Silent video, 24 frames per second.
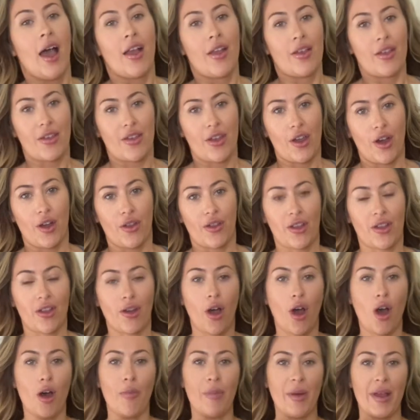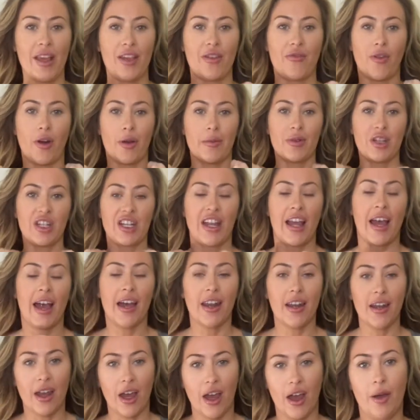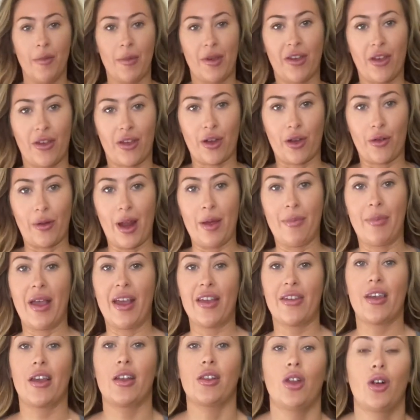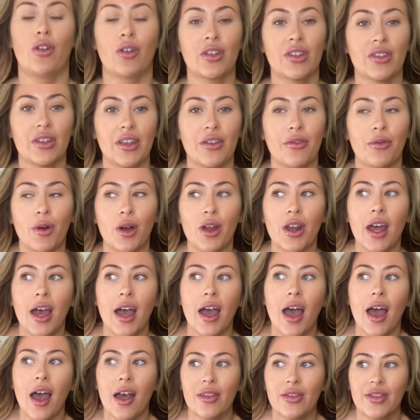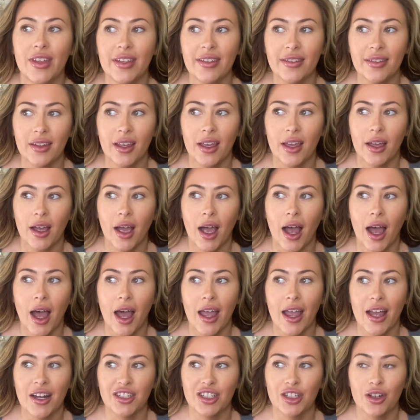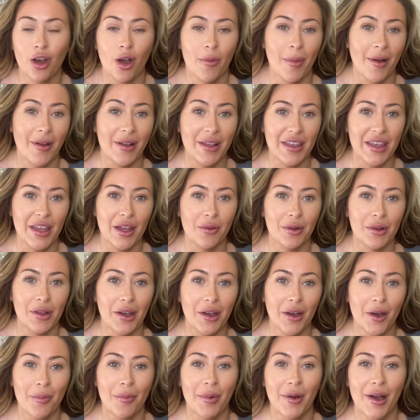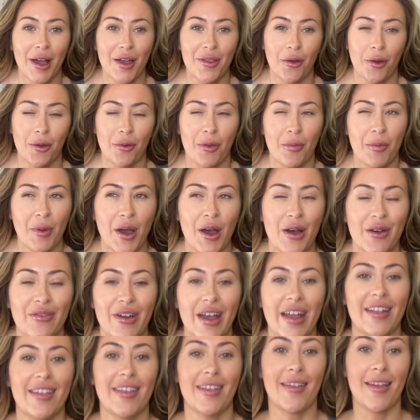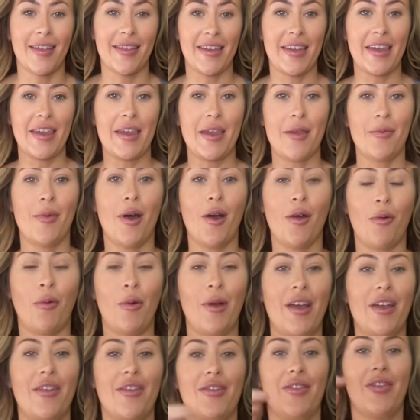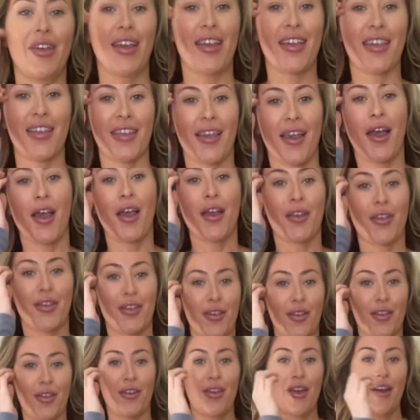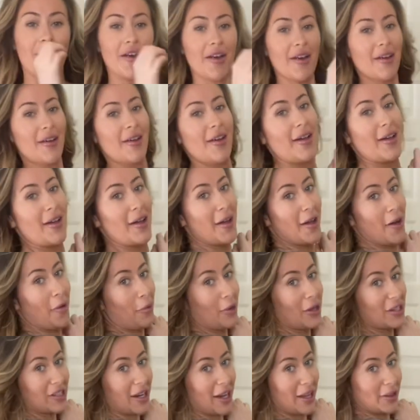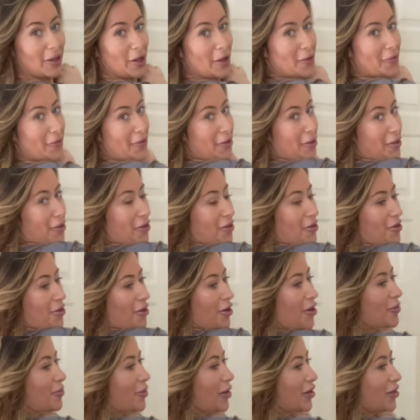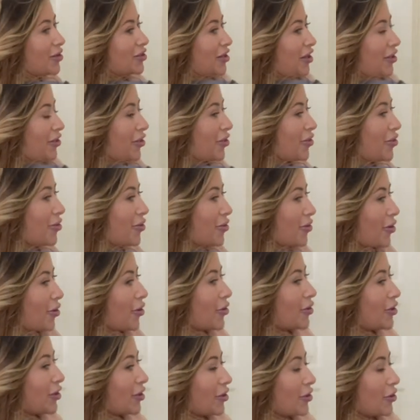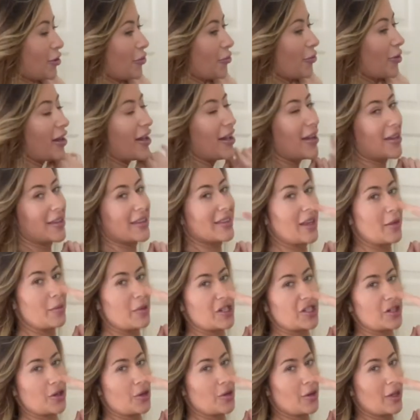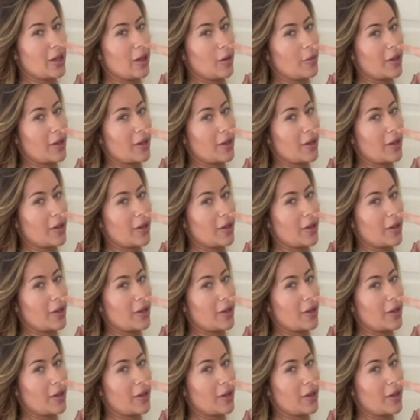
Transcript: So the top is from Shein. Um, it's just a great basic long sleeve one. This I actually got about a year ago, but I thought it was perfect to team with this skirt, which I love so much. It's so cute. Let me show you a little